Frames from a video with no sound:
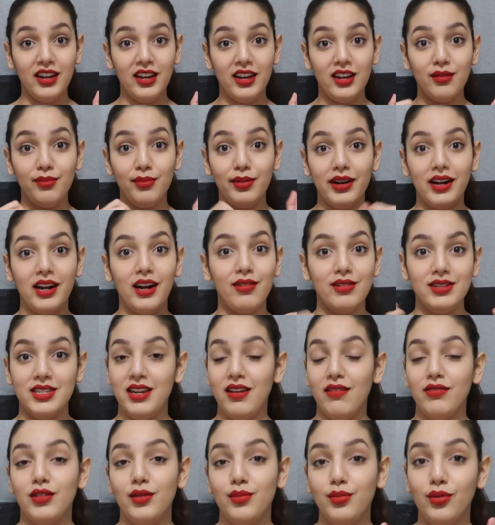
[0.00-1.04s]
head, but I always
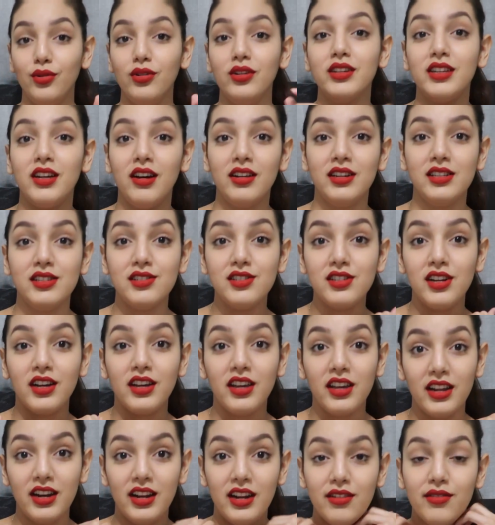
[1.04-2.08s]
have to pull it on and
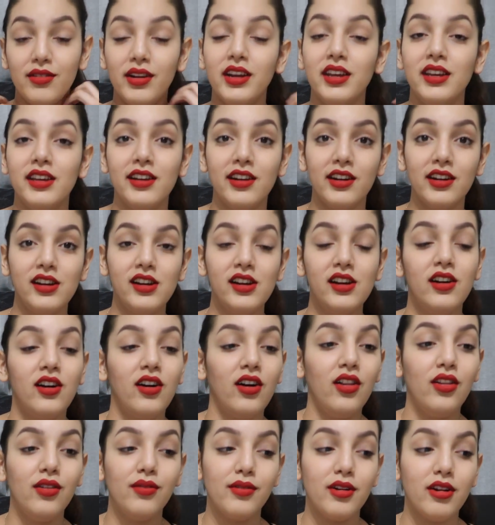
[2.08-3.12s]
tuck it in right here
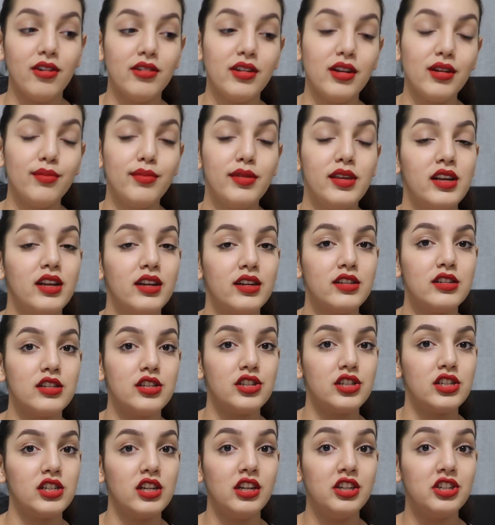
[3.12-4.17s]
all around her, because
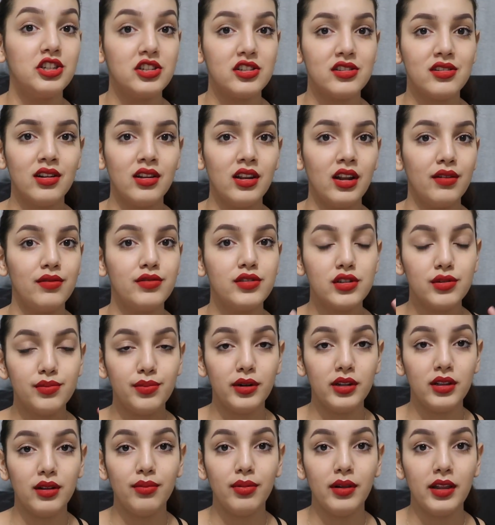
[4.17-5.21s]
she just loves to
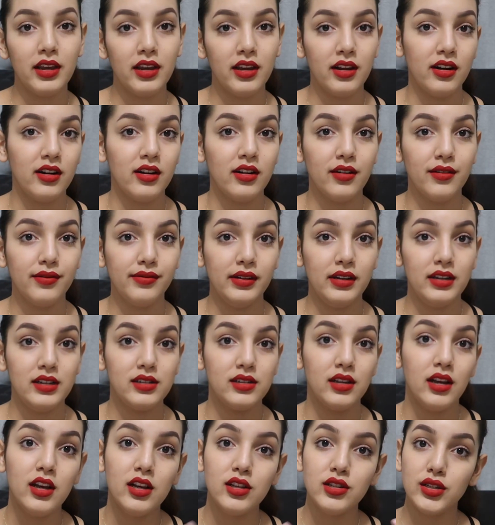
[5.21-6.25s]
put the blanket in her
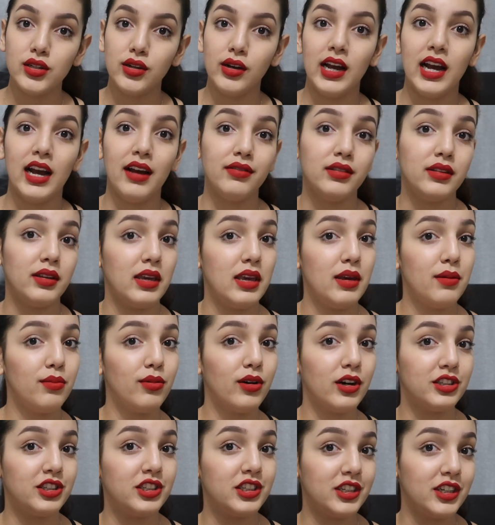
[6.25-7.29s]
face. So I have to keep
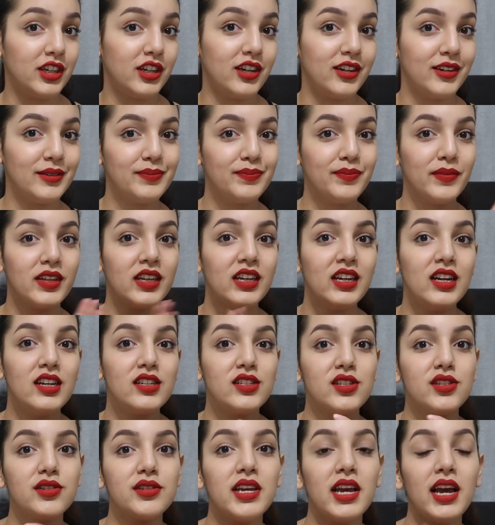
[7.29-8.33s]
watching her.
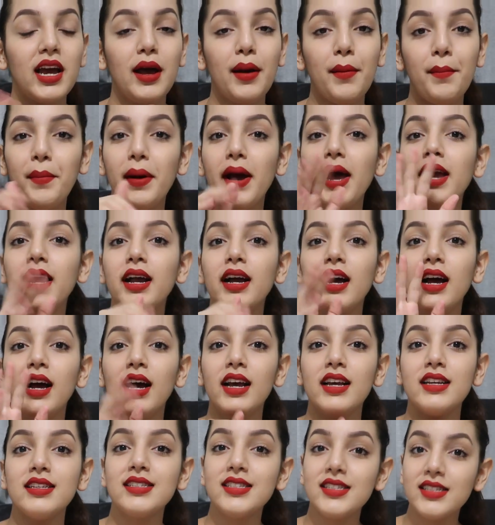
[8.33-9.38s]
So yeah, bye
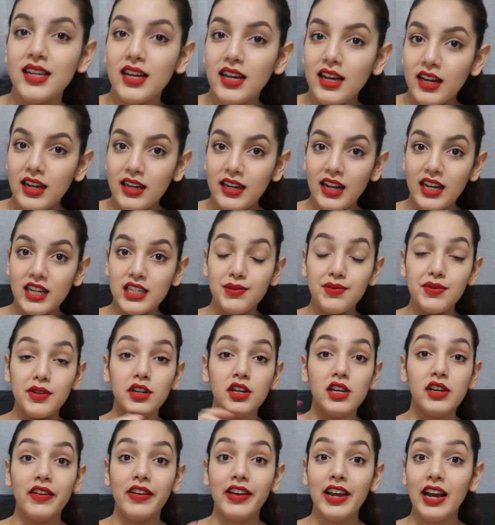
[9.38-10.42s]
guys. Next
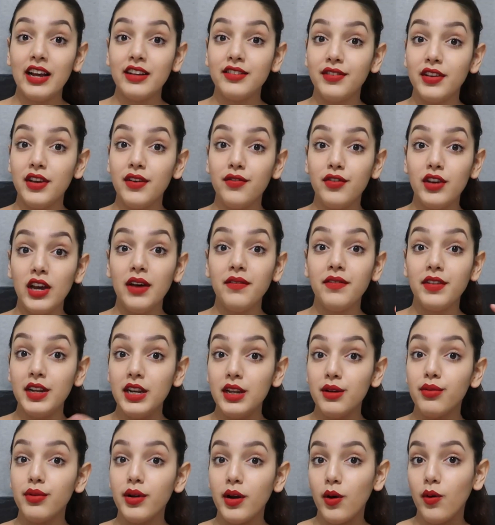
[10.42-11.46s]
video, if you have
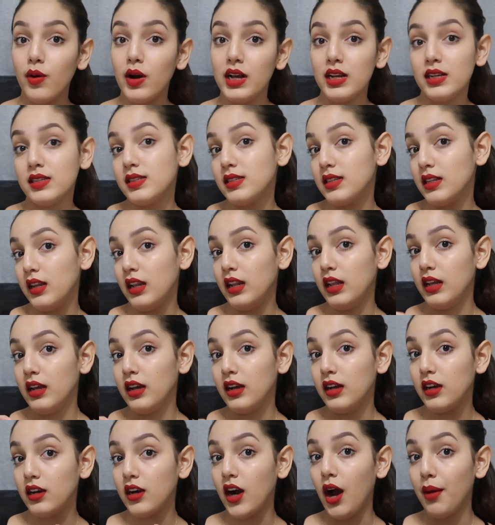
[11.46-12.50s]
any requests,
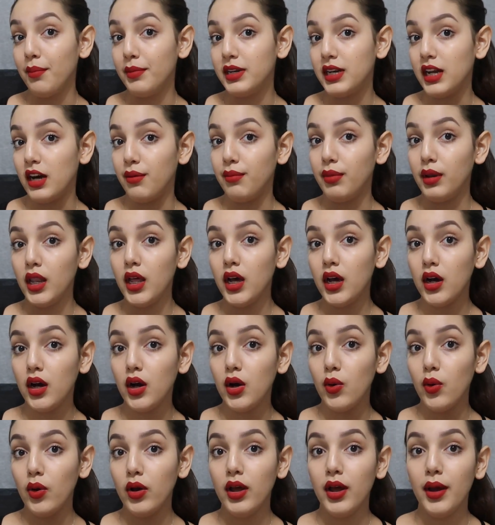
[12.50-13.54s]
comment down
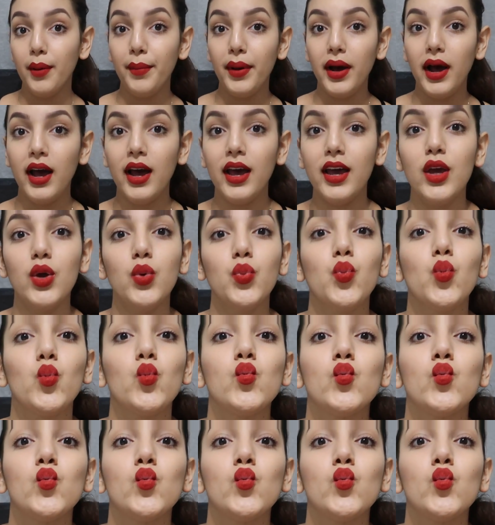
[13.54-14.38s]
below. Bye.